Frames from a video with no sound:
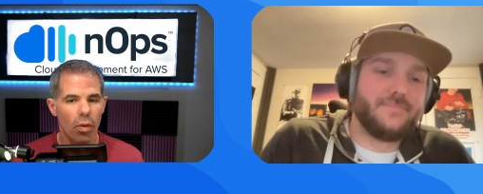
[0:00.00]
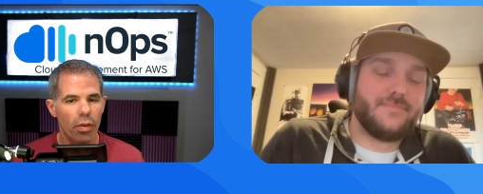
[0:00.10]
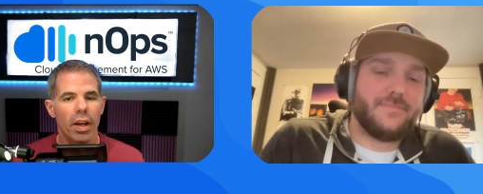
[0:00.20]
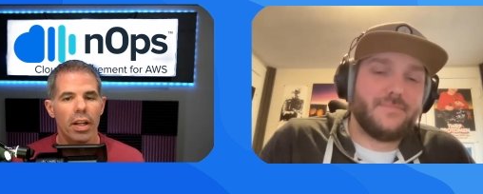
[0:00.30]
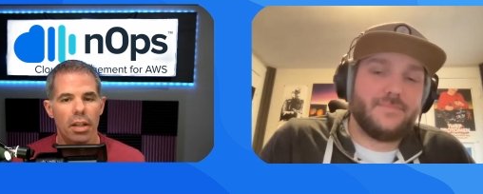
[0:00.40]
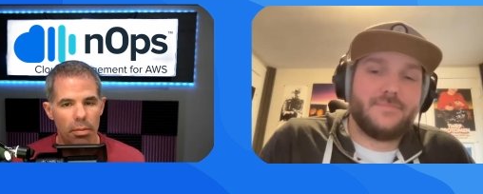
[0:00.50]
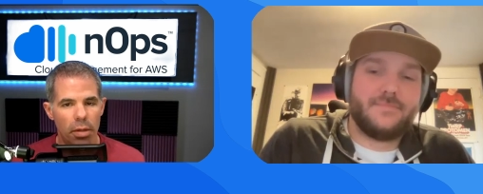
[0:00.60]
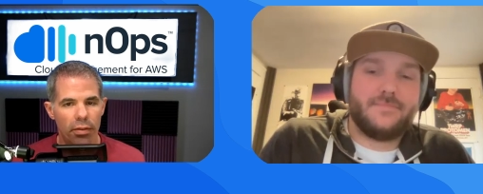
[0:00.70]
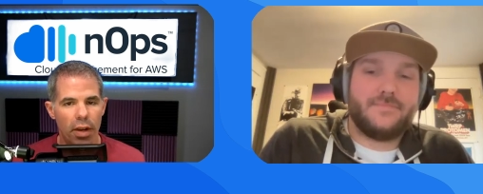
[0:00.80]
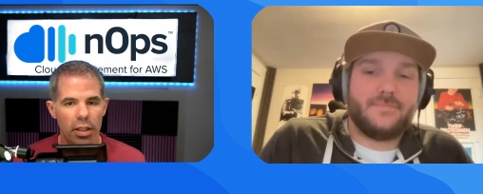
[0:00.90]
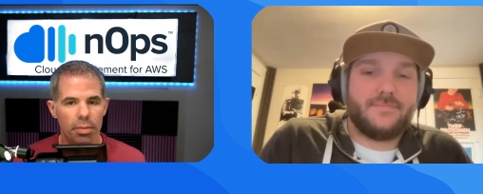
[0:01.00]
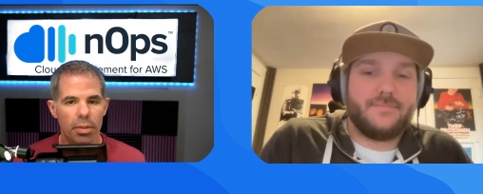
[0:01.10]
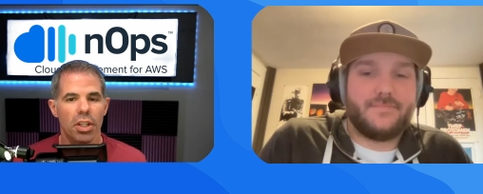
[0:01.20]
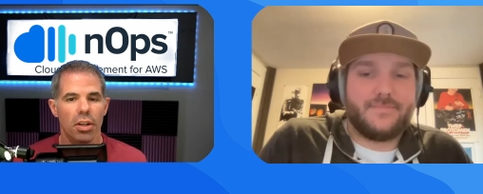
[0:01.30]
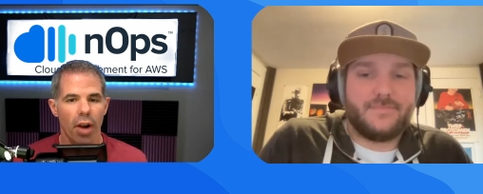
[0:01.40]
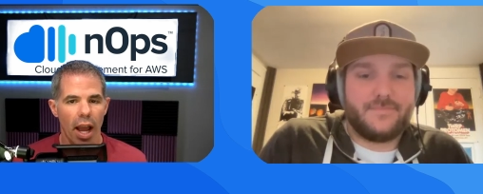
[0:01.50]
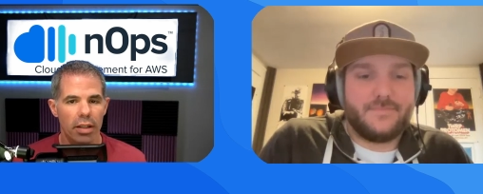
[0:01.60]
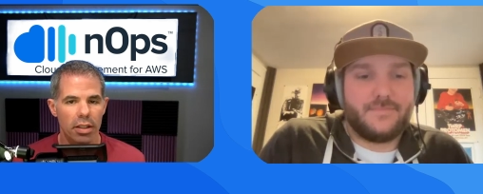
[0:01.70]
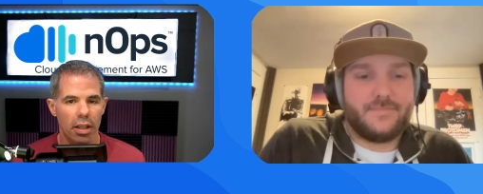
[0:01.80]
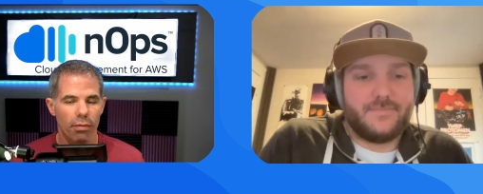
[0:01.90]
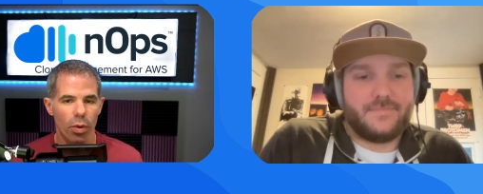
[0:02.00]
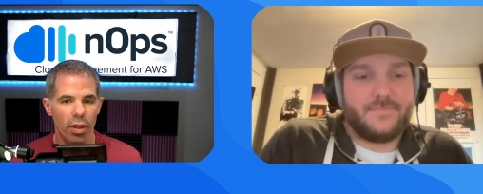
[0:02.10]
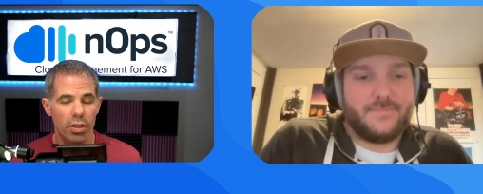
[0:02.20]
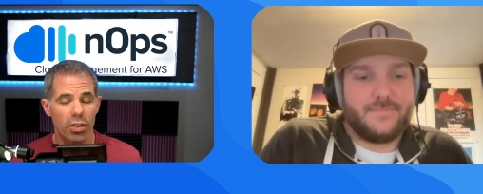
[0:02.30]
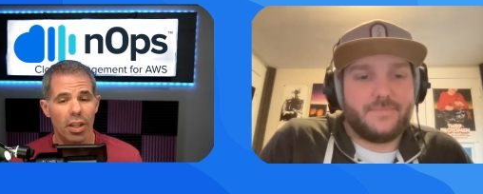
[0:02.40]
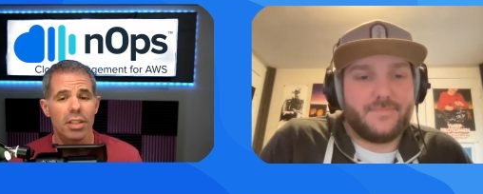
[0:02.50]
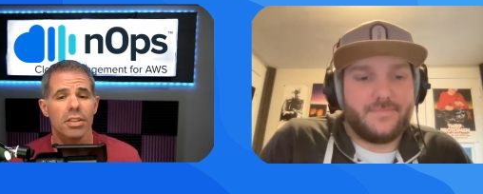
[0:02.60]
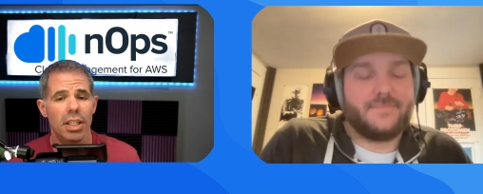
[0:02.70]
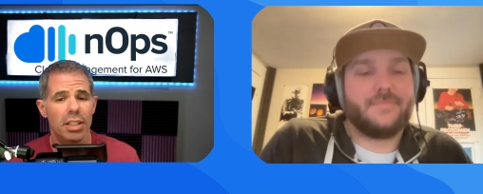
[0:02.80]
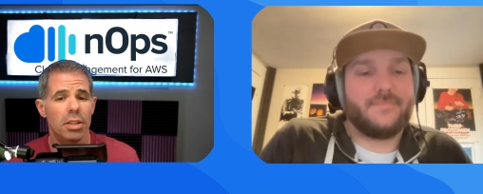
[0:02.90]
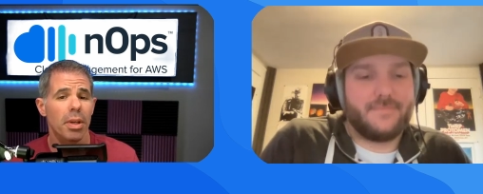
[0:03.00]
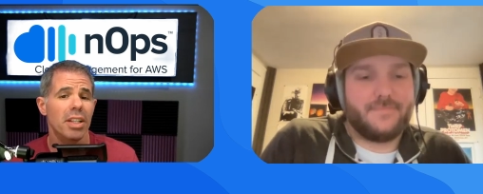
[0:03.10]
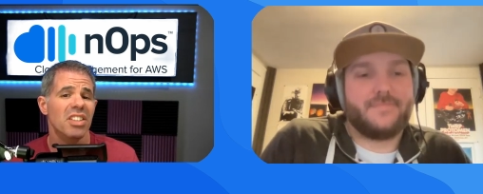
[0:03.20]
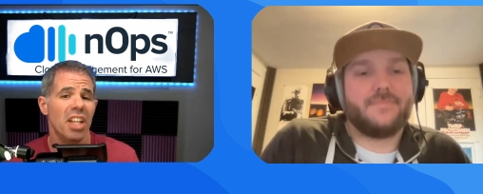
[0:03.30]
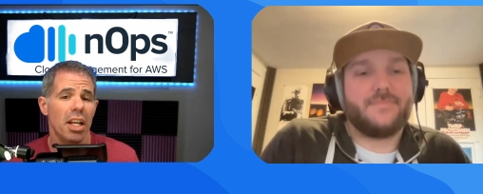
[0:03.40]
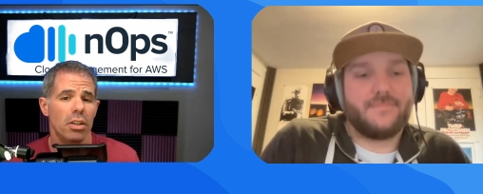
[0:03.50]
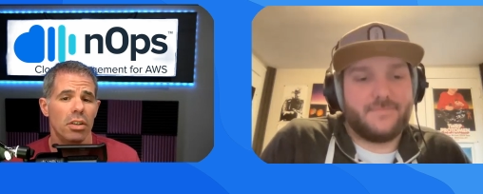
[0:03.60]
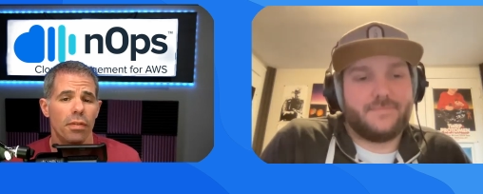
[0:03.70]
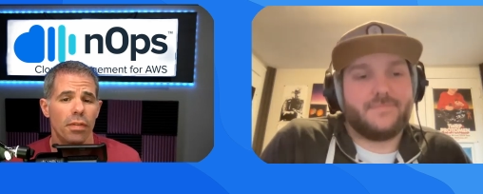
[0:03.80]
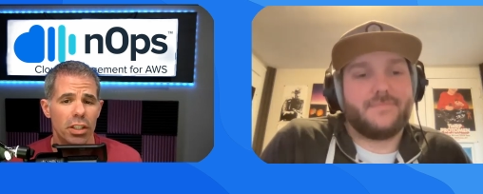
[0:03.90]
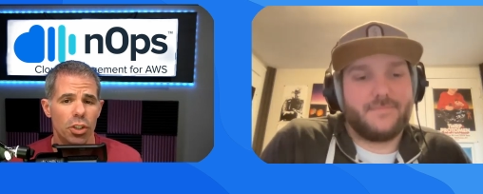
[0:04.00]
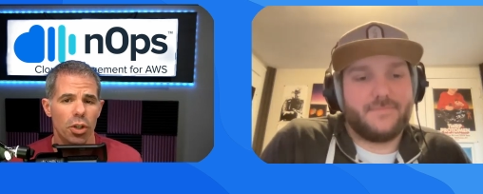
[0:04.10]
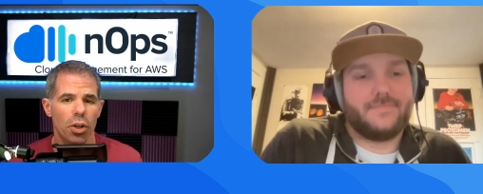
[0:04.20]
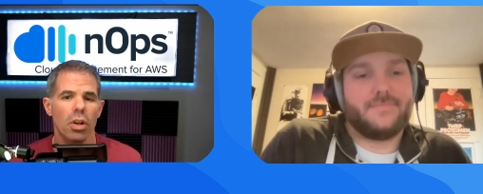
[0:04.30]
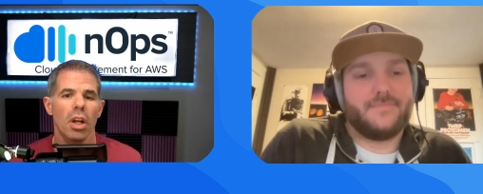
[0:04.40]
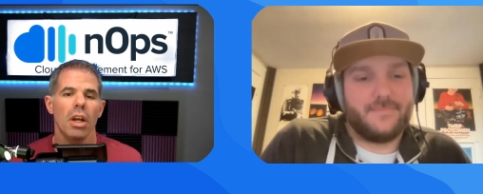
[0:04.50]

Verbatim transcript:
Speaker 1: We've got a number of customers that are asking for this. This needs to be a standard feature